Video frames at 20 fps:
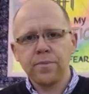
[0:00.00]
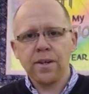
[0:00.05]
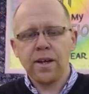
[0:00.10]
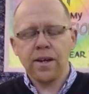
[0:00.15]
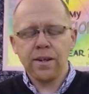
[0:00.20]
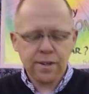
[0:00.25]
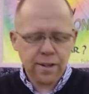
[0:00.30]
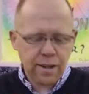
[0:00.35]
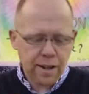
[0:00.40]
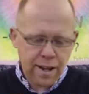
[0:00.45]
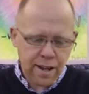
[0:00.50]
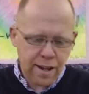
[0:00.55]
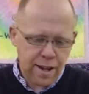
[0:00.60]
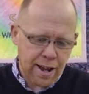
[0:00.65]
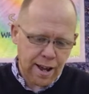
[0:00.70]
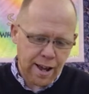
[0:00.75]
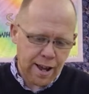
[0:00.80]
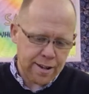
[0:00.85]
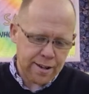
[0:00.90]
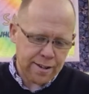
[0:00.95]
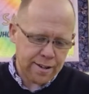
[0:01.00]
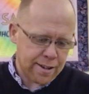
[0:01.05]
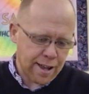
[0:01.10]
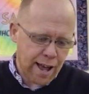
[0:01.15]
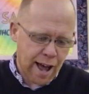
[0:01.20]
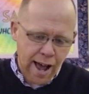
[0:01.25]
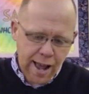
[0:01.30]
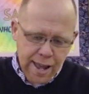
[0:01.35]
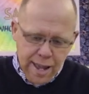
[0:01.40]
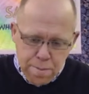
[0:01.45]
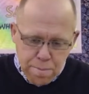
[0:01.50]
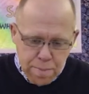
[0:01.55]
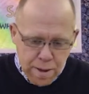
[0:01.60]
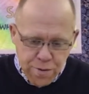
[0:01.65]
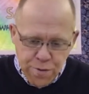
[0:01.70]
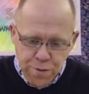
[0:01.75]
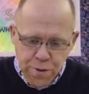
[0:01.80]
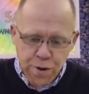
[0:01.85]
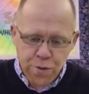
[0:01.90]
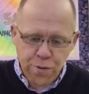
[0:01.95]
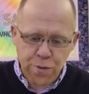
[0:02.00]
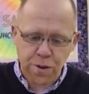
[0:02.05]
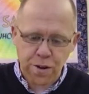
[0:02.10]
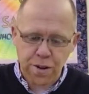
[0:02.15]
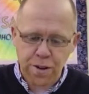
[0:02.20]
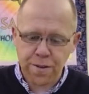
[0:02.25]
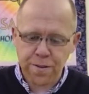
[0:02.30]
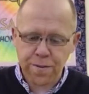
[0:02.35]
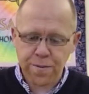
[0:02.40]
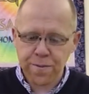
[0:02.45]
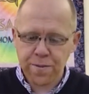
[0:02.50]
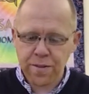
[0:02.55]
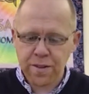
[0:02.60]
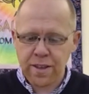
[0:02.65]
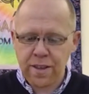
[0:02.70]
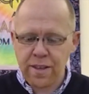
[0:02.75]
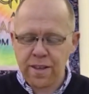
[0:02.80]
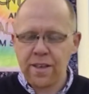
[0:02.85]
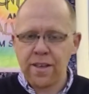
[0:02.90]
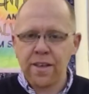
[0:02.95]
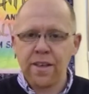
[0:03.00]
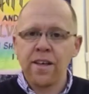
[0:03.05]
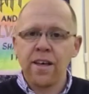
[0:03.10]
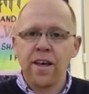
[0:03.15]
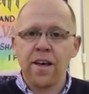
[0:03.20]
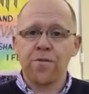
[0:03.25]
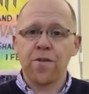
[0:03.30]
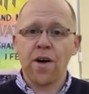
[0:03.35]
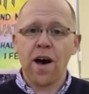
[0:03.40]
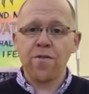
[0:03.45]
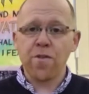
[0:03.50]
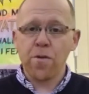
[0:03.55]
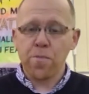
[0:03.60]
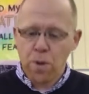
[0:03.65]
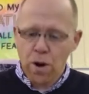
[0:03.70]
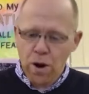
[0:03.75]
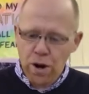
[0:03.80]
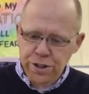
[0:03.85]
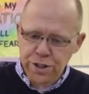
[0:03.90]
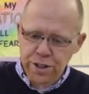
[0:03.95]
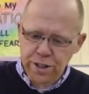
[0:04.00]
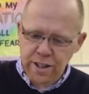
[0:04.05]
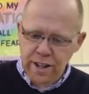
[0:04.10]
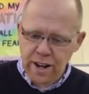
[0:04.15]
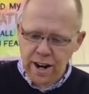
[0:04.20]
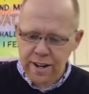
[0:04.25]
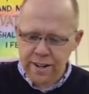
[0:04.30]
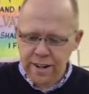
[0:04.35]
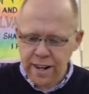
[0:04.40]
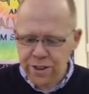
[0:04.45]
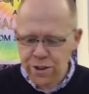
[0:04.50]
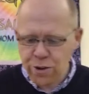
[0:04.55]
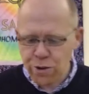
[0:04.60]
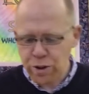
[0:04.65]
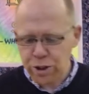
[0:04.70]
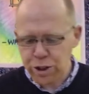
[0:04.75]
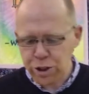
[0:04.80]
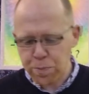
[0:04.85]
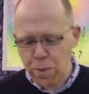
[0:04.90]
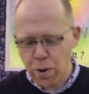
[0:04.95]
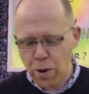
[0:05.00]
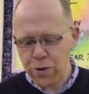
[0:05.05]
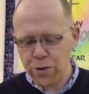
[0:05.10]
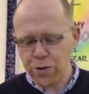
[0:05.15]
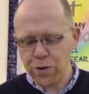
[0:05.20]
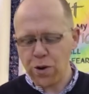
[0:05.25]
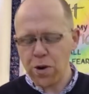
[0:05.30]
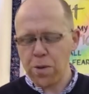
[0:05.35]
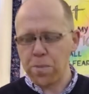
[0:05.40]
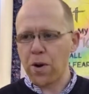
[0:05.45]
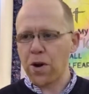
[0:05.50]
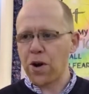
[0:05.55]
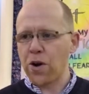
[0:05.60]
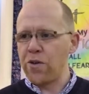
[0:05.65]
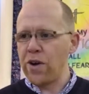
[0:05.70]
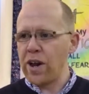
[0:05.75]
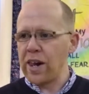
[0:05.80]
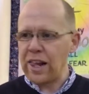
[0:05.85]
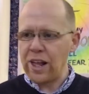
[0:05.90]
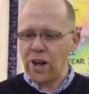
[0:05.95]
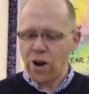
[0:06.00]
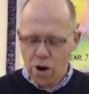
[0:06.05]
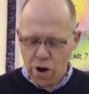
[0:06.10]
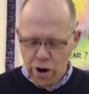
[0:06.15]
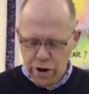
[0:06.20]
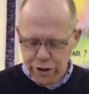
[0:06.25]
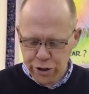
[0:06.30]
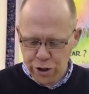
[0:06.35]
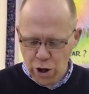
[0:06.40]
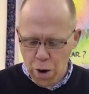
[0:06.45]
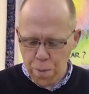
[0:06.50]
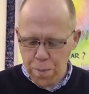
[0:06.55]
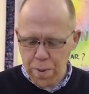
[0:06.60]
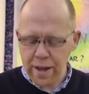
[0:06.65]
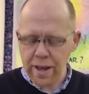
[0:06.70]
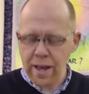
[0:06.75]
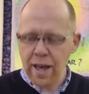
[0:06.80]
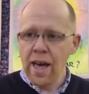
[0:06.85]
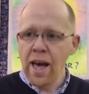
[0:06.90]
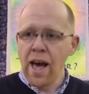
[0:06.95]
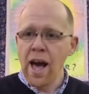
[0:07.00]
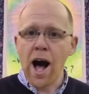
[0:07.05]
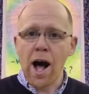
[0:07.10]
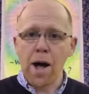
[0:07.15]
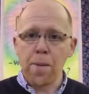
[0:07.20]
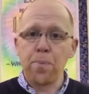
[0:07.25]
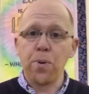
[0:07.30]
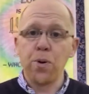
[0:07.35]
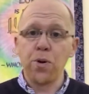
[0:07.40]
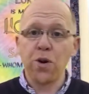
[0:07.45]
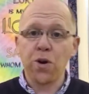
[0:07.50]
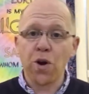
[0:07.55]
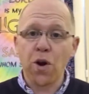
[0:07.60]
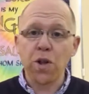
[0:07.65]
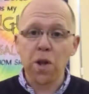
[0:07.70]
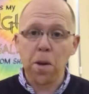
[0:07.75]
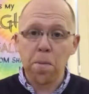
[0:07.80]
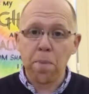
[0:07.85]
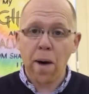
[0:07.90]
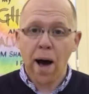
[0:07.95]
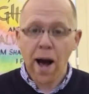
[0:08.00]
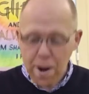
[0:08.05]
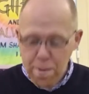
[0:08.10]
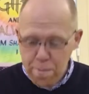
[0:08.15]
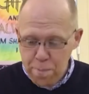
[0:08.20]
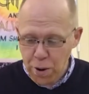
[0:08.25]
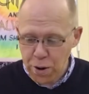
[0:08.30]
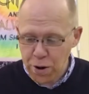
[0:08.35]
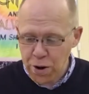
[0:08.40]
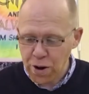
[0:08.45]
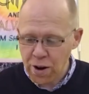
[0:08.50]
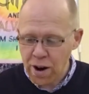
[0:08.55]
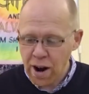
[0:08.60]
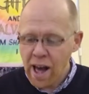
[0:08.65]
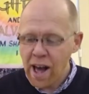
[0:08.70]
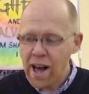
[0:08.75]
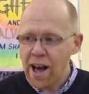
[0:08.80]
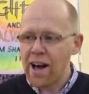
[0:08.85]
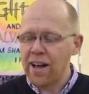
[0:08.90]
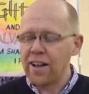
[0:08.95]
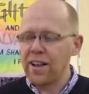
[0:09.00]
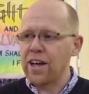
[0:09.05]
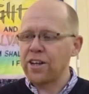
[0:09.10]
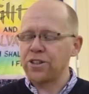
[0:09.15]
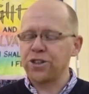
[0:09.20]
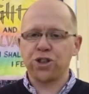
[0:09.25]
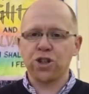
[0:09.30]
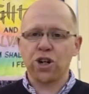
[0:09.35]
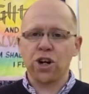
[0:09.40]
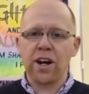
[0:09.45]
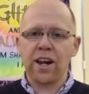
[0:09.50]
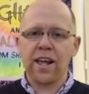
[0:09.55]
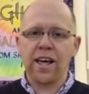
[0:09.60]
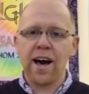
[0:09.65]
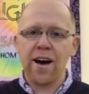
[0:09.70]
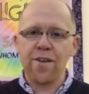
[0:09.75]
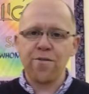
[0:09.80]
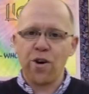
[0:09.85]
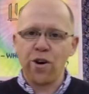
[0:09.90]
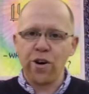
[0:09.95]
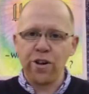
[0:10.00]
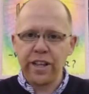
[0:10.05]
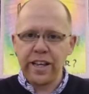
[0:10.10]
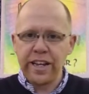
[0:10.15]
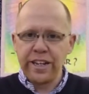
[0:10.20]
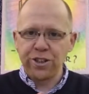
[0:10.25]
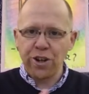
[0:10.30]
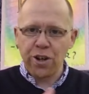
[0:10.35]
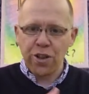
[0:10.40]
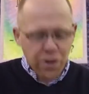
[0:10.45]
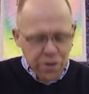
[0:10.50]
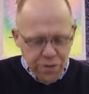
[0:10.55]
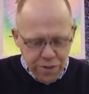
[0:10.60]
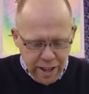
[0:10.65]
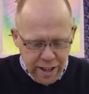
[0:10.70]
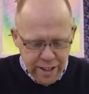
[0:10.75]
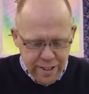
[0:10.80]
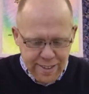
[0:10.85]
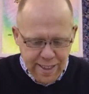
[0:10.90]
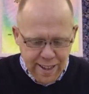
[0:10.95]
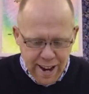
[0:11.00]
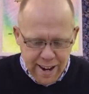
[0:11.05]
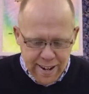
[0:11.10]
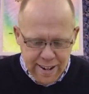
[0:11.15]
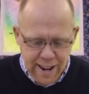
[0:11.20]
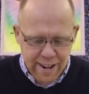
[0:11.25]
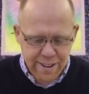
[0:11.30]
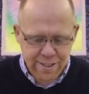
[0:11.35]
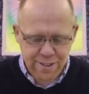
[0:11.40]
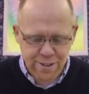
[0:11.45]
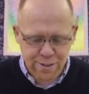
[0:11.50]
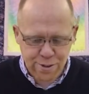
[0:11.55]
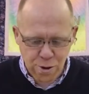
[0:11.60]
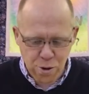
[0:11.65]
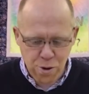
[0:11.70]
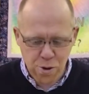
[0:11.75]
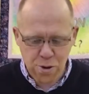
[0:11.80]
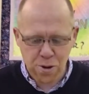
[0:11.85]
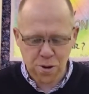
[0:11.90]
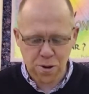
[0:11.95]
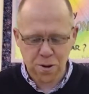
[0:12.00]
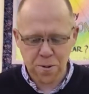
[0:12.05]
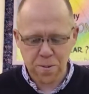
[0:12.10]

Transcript: And I can be fearful. If I have a person that I need to respond to about a really hard topic, I'll put it on the back burner. I'll suddenly have all these other things that I need to do.